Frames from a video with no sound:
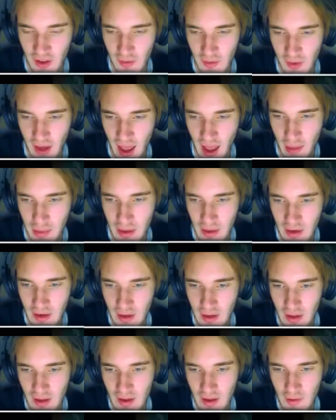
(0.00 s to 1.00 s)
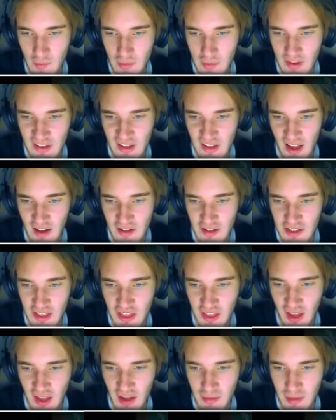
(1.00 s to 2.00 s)
What happened? Misao, she
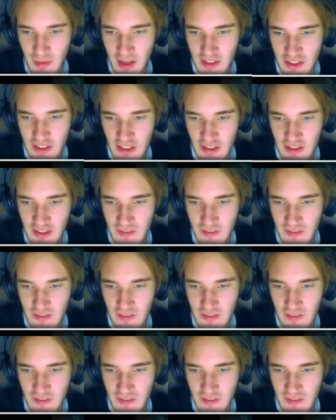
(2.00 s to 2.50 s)
thanked me. I'm sure